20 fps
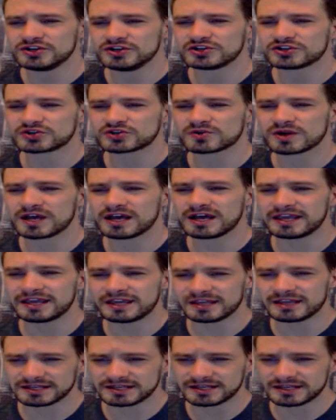
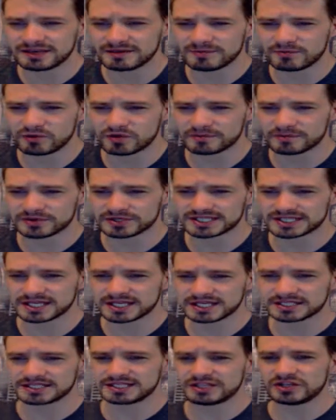trying to get more
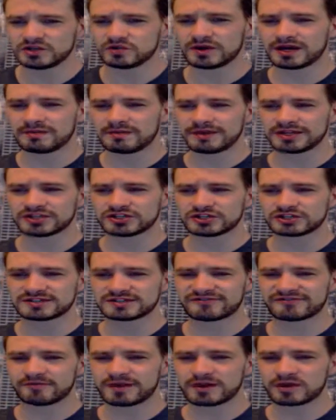precise DUI measures
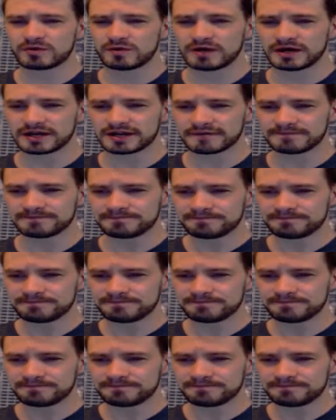for marijuana.